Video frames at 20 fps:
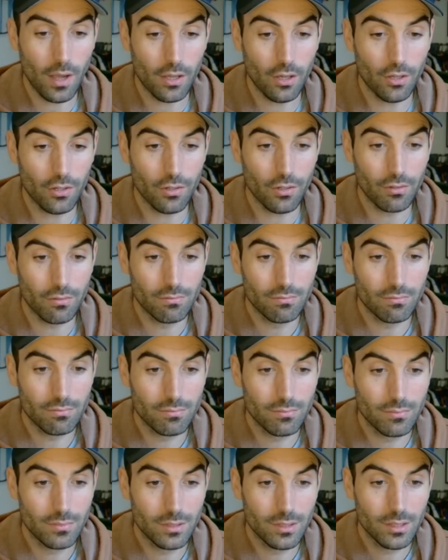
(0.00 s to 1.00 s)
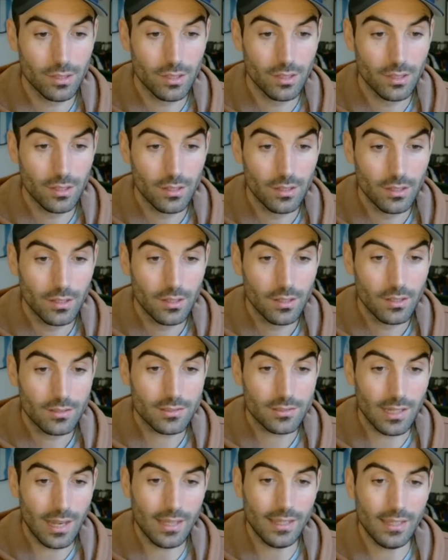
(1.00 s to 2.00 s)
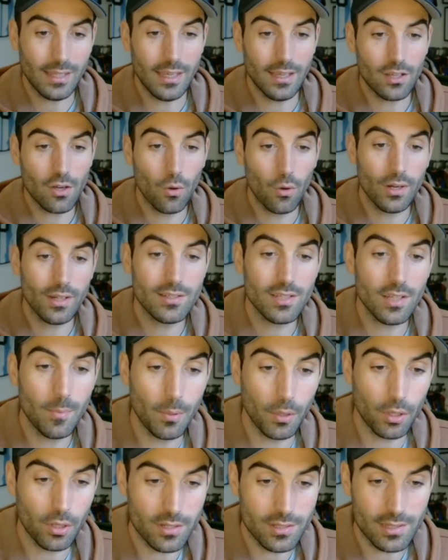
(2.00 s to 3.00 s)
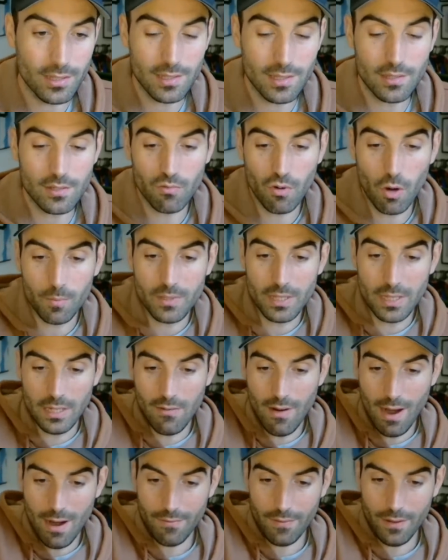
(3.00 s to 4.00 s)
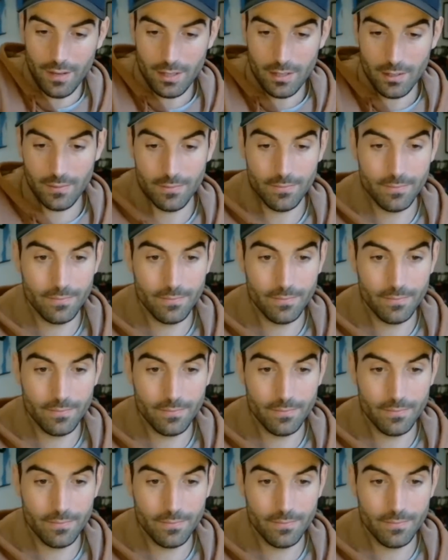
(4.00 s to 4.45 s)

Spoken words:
good. Solanke, according to the bookers, this is a Rob T graphic.